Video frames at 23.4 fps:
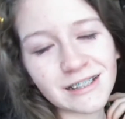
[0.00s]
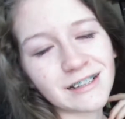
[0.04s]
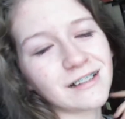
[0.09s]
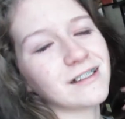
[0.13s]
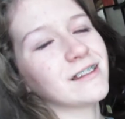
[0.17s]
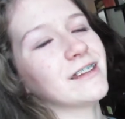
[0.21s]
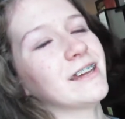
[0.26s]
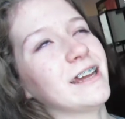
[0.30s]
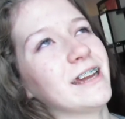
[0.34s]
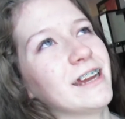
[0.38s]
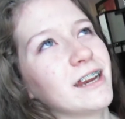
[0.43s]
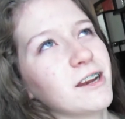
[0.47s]

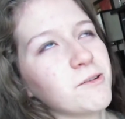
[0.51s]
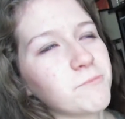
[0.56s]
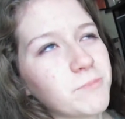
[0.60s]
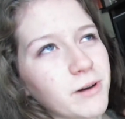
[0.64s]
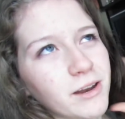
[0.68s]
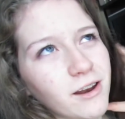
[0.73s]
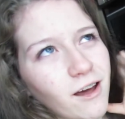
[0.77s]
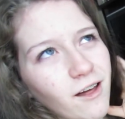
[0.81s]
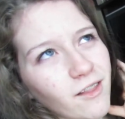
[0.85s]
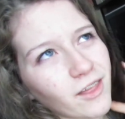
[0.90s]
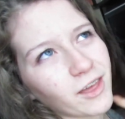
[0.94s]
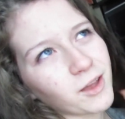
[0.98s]
clean,
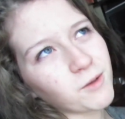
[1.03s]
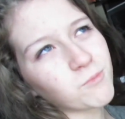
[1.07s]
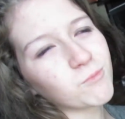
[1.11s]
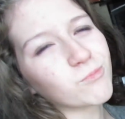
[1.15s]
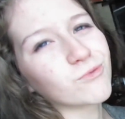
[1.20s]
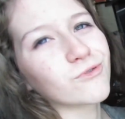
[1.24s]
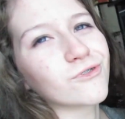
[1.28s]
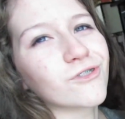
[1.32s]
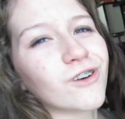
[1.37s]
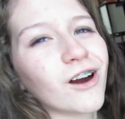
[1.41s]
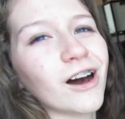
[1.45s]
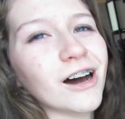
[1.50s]
but not, like,
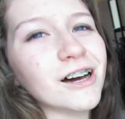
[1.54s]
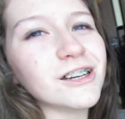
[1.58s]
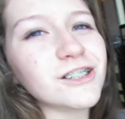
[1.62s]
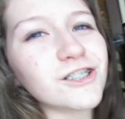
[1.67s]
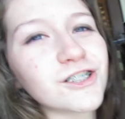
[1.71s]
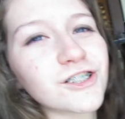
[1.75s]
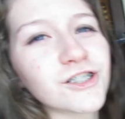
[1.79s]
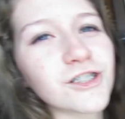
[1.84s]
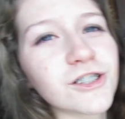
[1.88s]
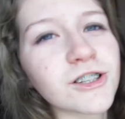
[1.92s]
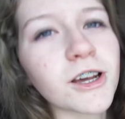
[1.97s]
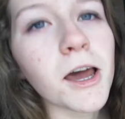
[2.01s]

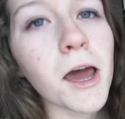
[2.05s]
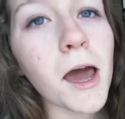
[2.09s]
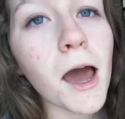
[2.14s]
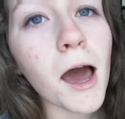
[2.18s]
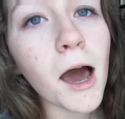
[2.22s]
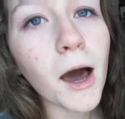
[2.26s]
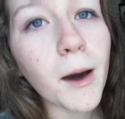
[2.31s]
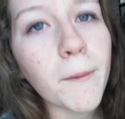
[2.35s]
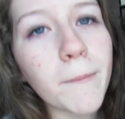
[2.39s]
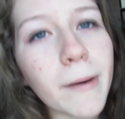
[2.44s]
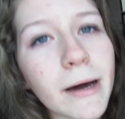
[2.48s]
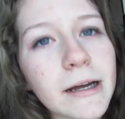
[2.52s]
brushed.
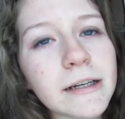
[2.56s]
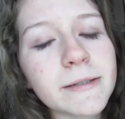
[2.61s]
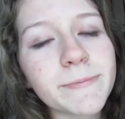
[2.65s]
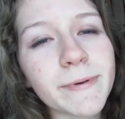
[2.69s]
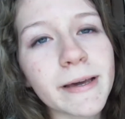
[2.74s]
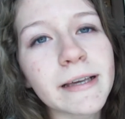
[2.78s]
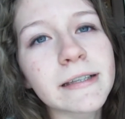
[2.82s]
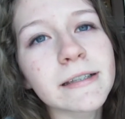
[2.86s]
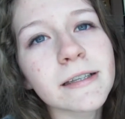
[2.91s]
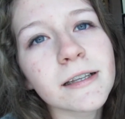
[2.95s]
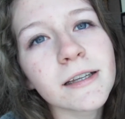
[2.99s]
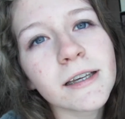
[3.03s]
But
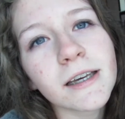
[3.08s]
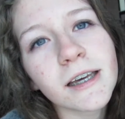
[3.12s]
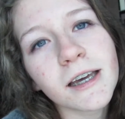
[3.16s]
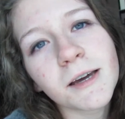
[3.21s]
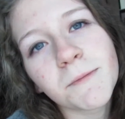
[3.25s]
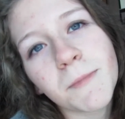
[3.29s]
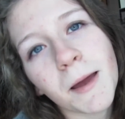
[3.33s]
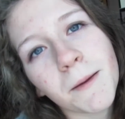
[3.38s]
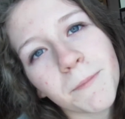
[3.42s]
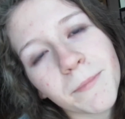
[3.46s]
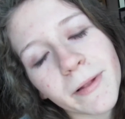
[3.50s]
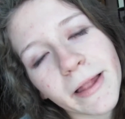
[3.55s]
basically,
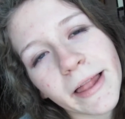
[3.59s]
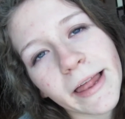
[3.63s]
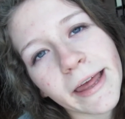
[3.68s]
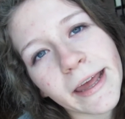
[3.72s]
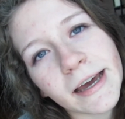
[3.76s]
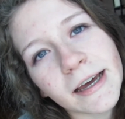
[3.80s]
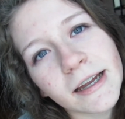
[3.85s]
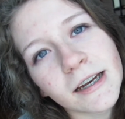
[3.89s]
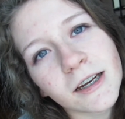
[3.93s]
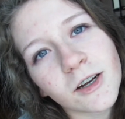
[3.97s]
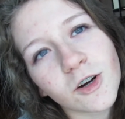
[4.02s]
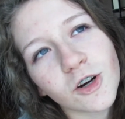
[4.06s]
my
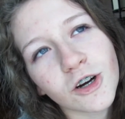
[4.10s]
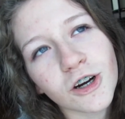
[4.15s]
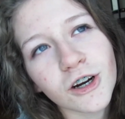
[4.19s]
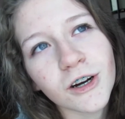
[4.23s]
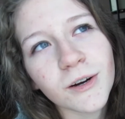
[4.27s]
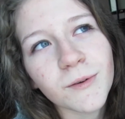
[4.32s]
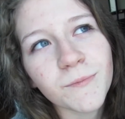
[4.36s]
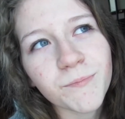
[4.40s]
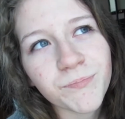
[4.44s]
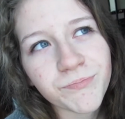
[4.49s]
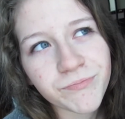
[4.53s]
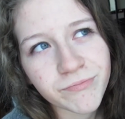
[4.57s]

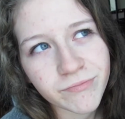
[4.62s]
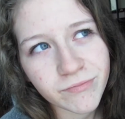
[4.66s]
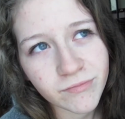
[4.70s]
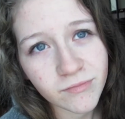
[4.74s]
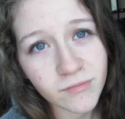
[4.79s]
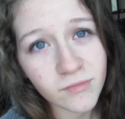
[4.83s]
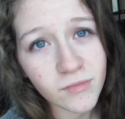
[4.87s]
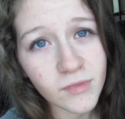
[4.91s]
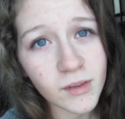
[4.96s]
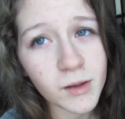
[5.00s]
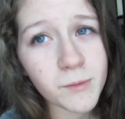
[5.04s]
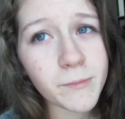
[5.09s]

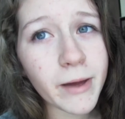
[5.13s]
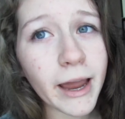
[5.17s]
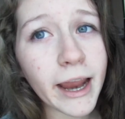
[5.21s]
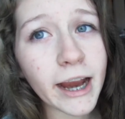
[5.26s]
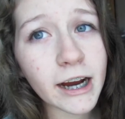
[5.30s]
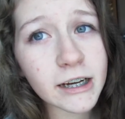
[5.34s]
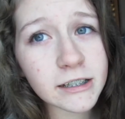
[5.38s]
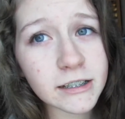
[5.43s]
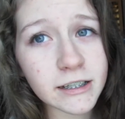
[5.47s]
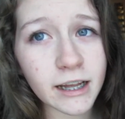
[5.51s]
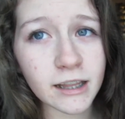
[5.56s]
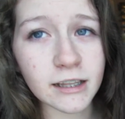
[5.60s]

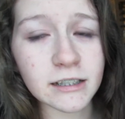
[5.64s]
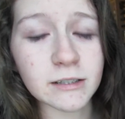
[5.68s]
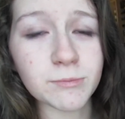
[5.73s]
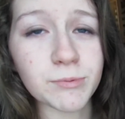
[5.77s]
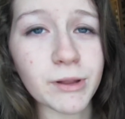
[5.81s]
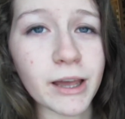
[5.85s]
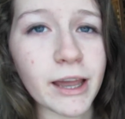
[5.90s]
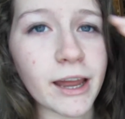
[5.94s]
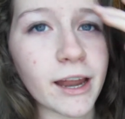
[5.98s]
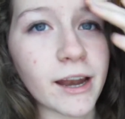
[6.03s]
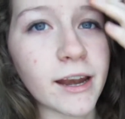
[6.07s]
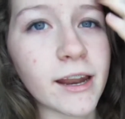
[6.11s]
hairstylist
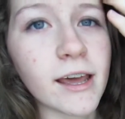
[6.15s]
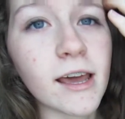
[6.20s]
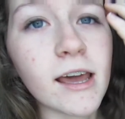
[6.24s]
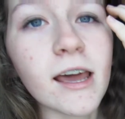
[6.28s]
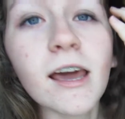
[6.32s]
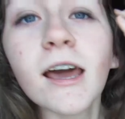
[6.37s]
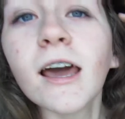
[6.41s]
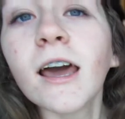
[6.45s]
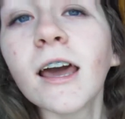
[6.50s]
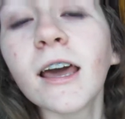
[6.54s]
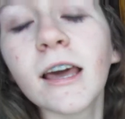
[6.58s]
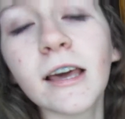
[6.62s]
plan
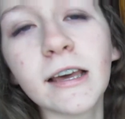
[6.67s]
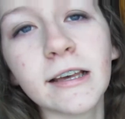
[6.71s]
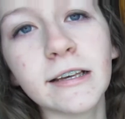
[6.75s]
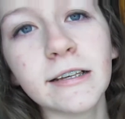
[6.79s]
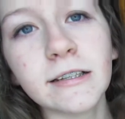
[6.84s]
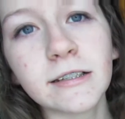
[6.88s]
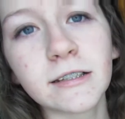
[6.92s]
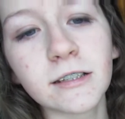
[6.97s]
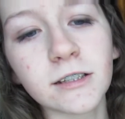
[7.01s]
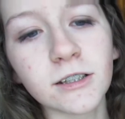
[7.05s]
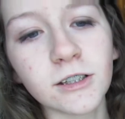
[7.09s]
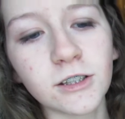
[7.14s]

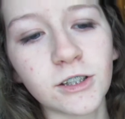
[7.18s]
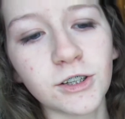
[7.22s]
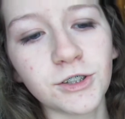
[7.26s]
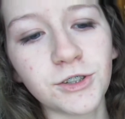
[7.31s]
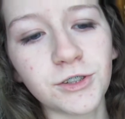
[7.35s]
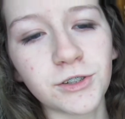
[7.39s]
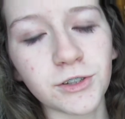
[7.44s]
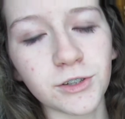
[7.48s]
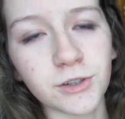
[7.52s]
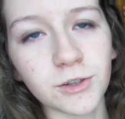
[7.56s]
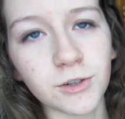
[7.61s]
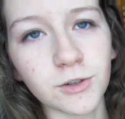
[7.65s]
is to
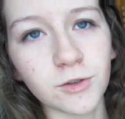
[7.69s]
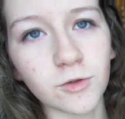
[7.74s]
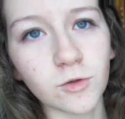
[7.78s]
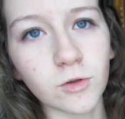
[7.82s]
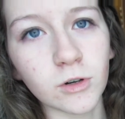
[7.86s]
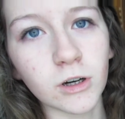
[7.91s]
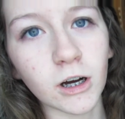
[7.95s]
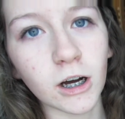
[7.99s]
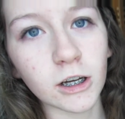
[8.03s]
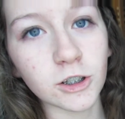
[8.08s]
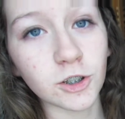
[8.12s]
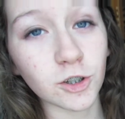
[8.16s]

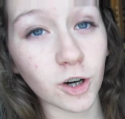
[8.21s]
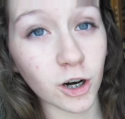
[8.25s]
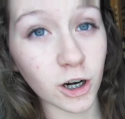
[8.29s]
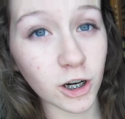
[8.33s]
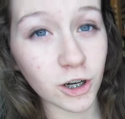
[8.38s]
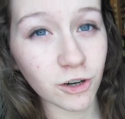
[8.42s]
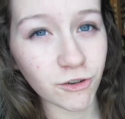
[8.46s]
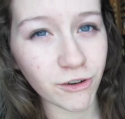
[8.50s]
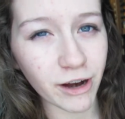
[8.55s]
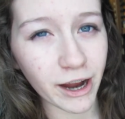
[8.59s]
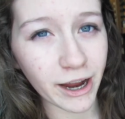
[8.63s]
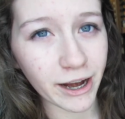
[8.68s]
do a
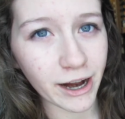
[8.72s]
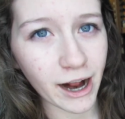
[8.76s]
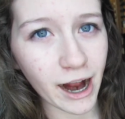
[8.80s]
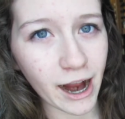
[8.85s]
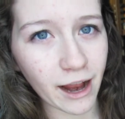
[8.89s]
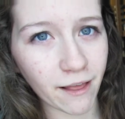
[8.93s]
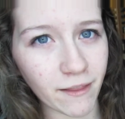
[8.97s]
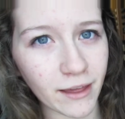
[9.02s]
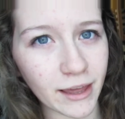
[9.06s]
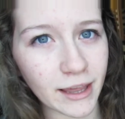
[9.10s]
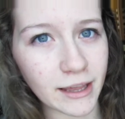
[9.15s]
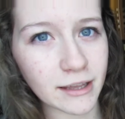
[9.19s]
dark red
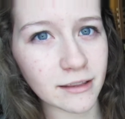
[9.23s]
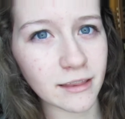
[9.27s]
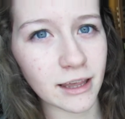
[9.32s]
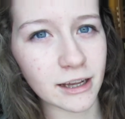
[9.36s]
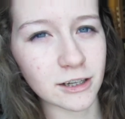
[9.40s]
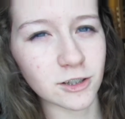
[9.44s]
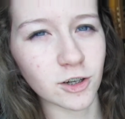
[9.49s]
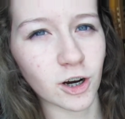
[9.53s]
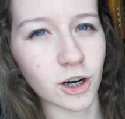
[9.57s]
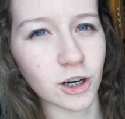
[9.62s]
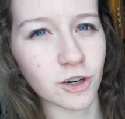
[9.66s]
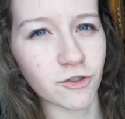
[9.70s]
highlight,
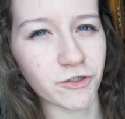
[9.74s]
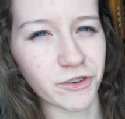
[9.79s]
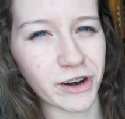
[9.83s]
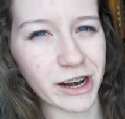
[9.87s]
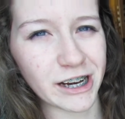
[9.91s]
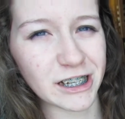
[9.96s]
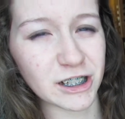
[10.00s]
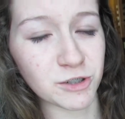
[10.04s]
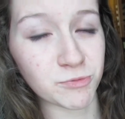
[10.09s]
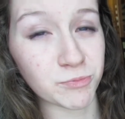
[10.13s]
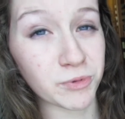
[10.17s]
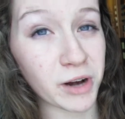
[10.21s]
like dark
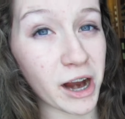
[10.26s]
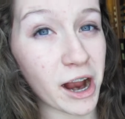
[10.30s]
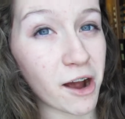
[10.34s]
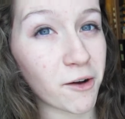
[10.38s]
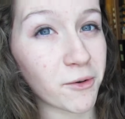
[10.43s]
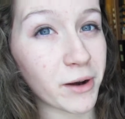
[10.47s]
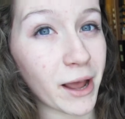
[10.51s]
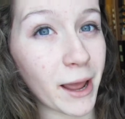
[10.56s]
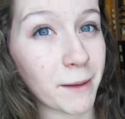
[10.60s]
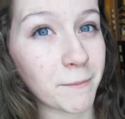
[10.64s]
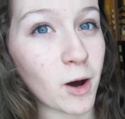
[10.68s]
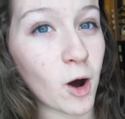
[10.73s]
reddish
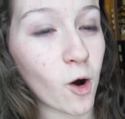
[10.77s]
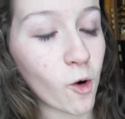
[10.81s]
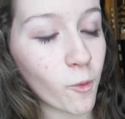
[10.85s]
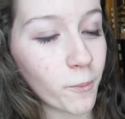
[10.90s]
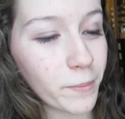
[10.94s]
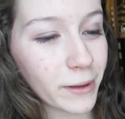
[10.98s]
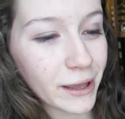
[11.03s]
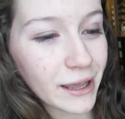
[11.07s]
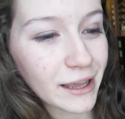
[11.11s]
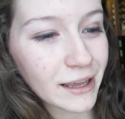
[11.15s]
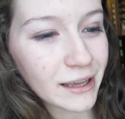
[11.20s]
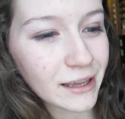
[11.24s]
brown, I'm
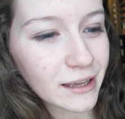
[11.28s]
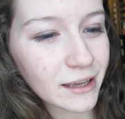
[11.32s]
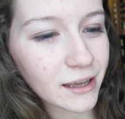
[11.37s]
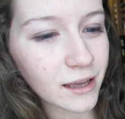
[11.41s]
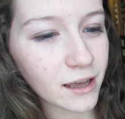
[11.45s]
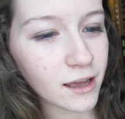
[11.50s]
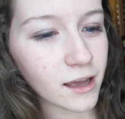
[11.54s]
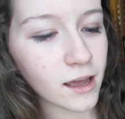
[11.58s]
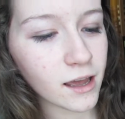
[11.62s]
hoping.